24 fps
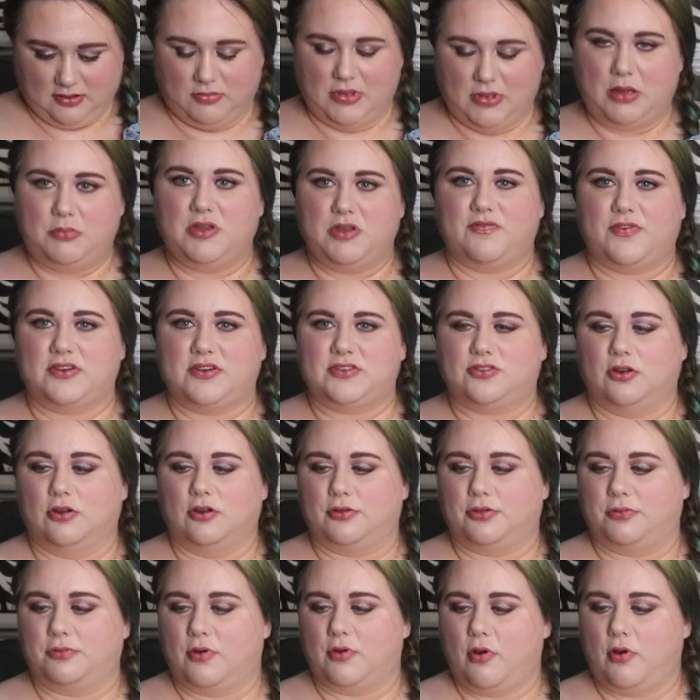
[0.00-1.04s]
Maybe if I
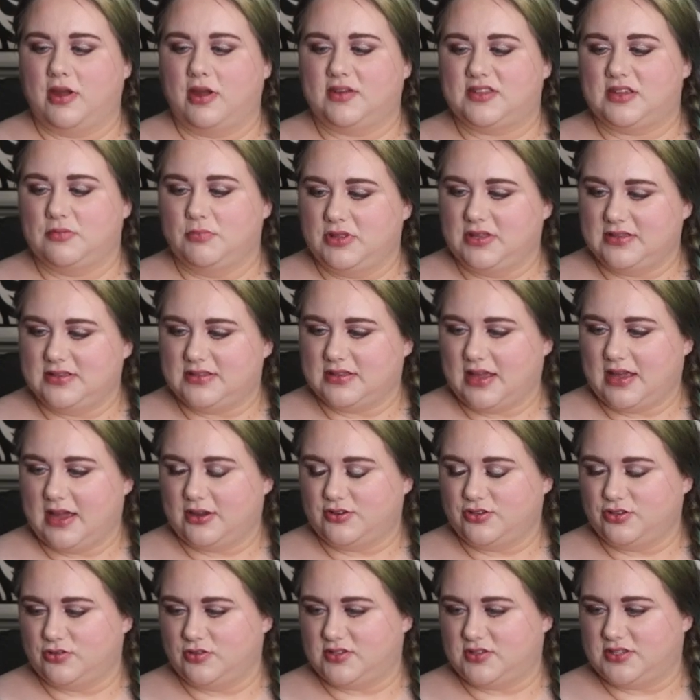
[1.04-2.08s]
start throwing some of these
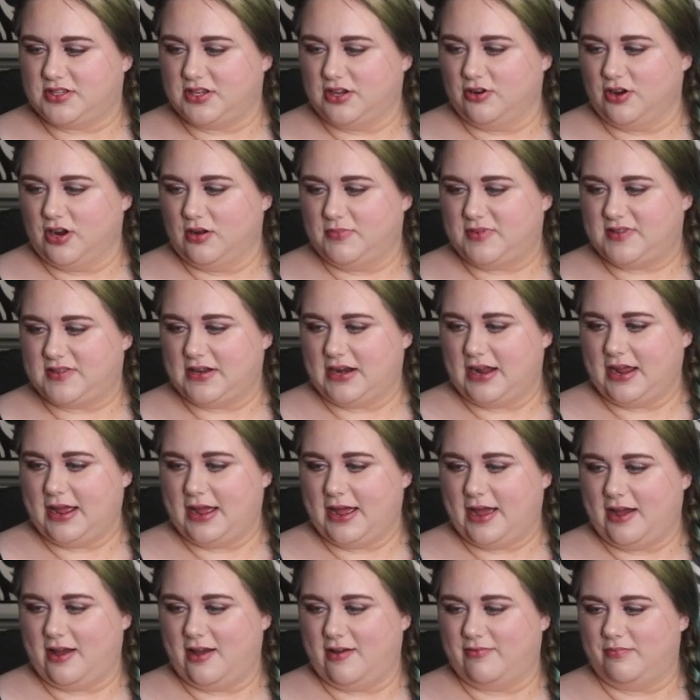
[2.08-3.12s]
extra serums that I
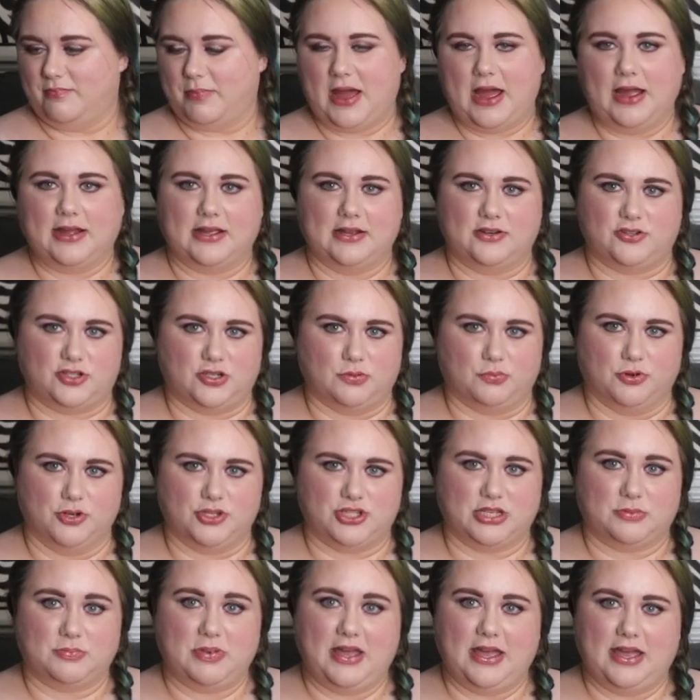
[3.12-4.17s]
have back into
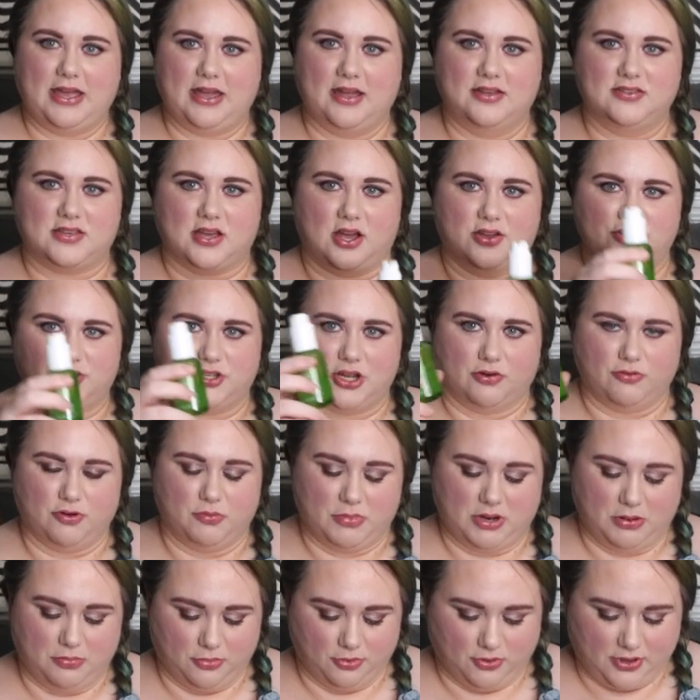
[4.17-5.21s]
project pans, I'll start
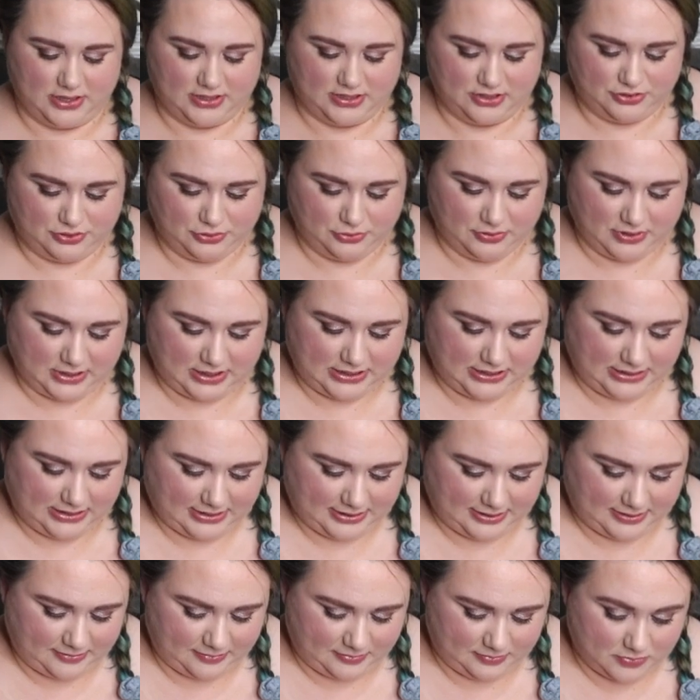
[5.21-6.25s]
remembering to do that
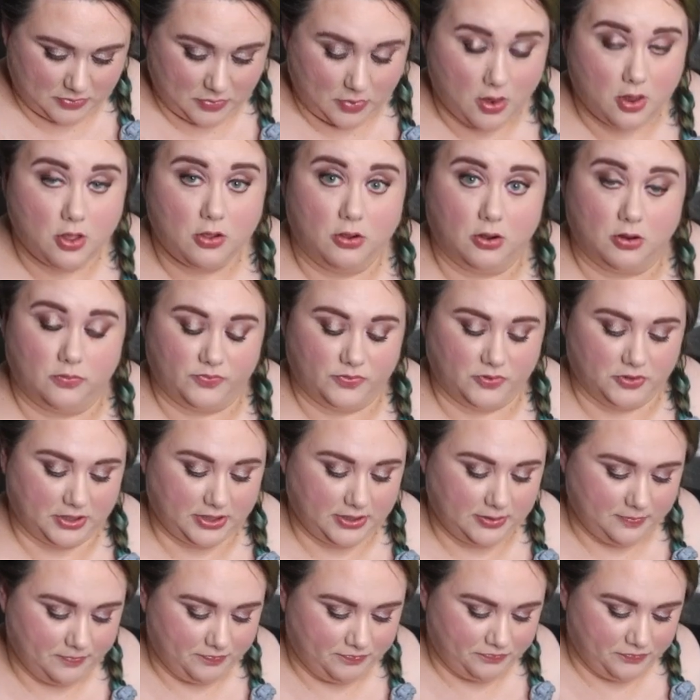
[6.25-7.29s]
again,
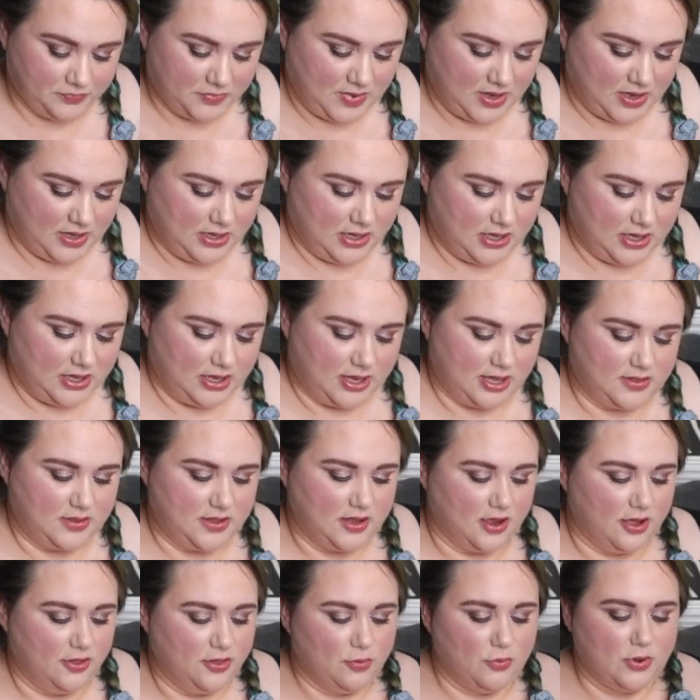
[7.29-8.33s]
hopefully. And
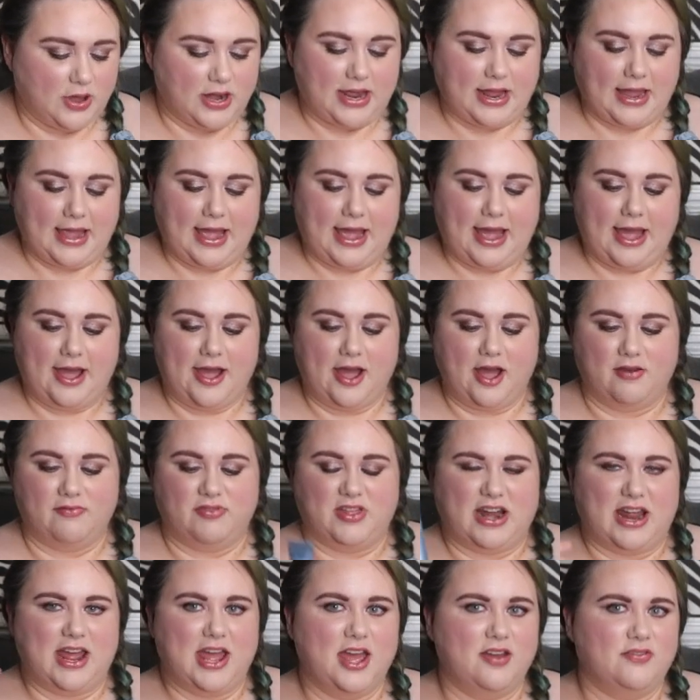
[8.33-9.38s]
the other one I have
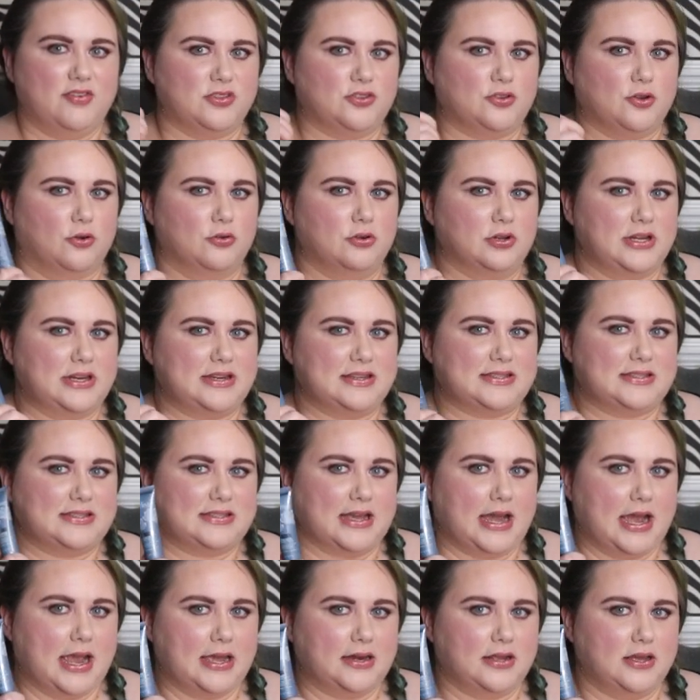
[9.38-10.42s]
that I haven't totally
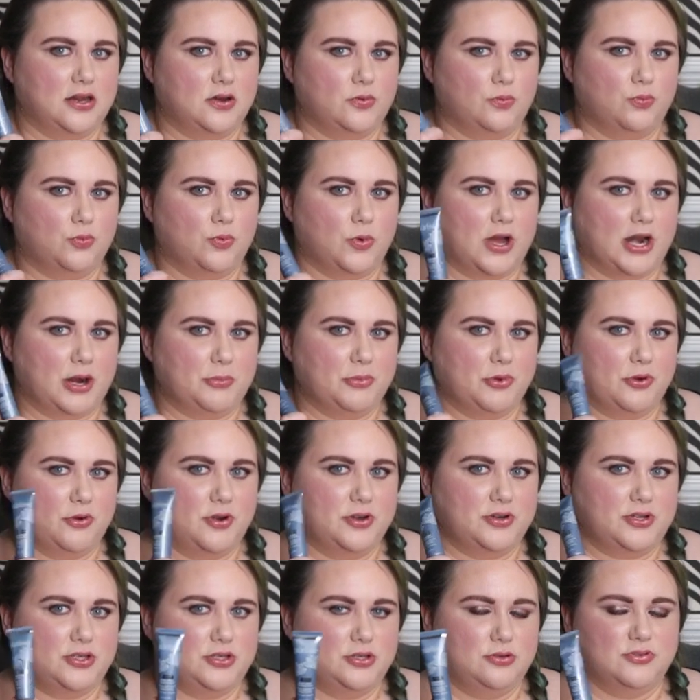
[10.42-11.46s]
decided what I'm
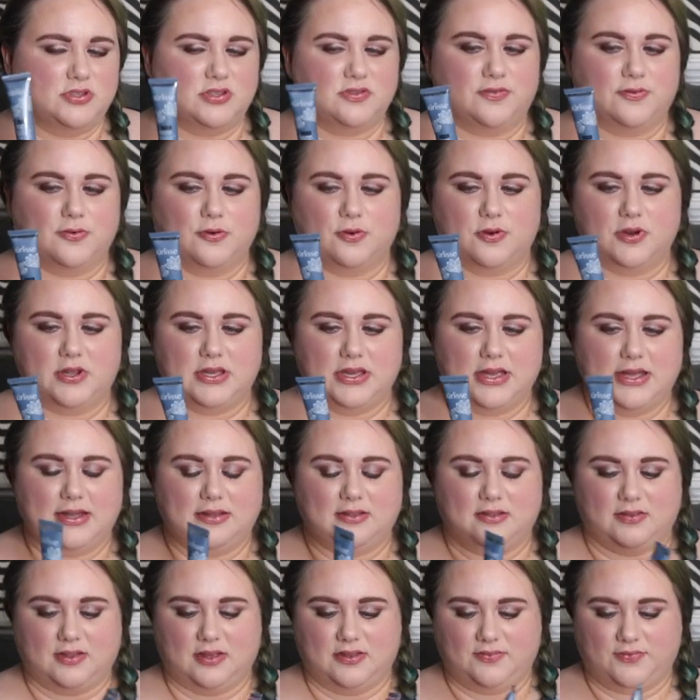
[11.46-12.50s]
going to use it for
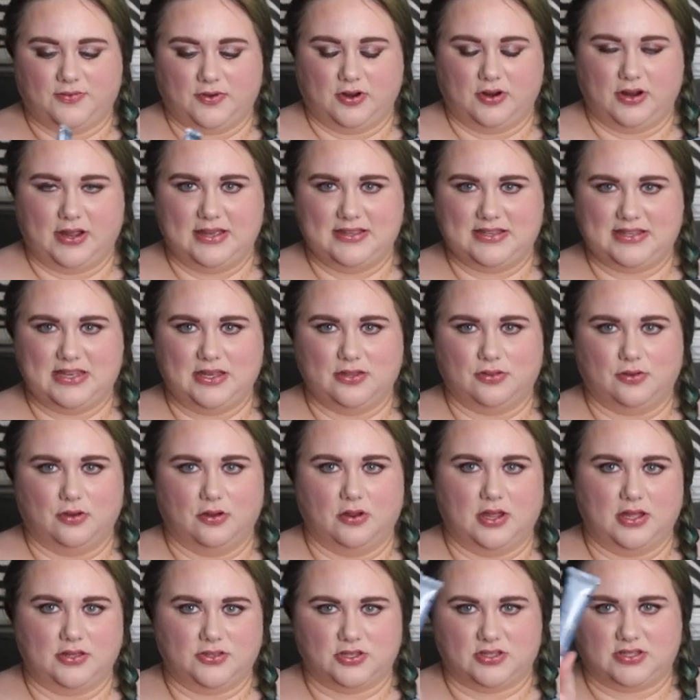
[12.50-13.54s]
yet, as far as
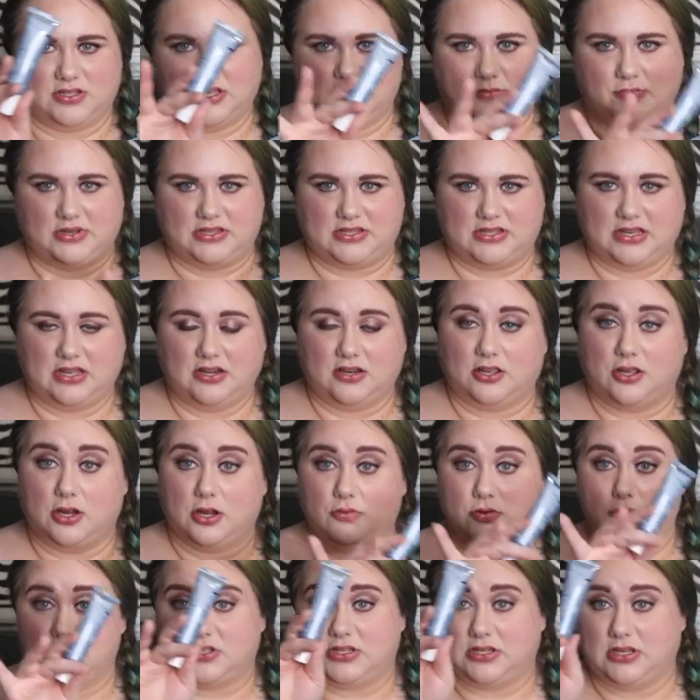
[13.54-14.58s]
either just in my
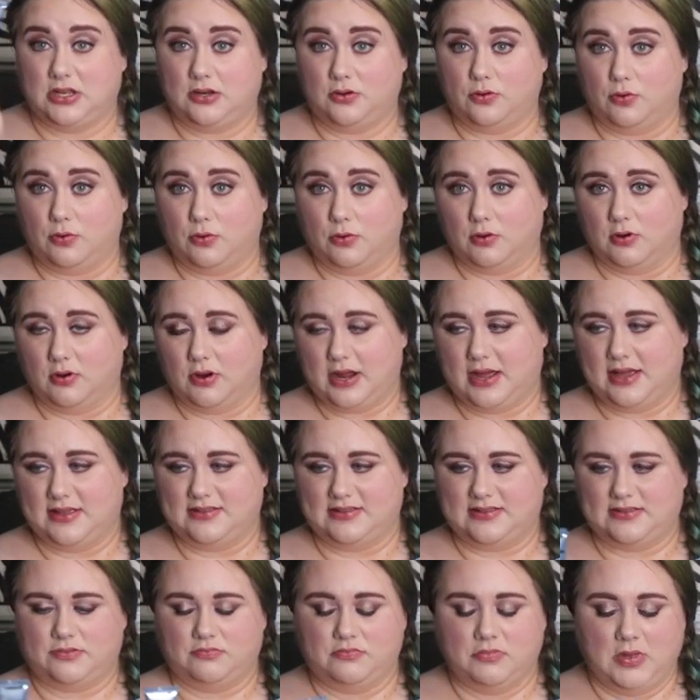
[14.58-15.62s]
skincare routine or
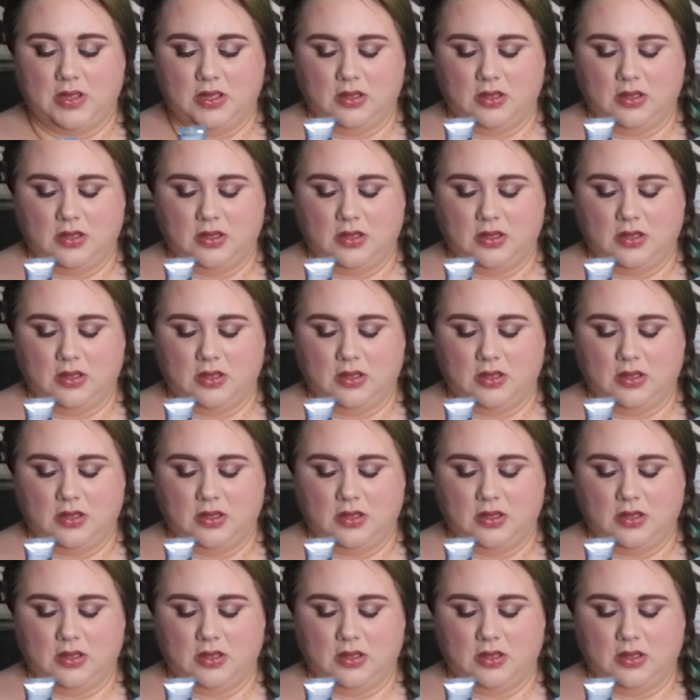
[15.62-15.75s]
as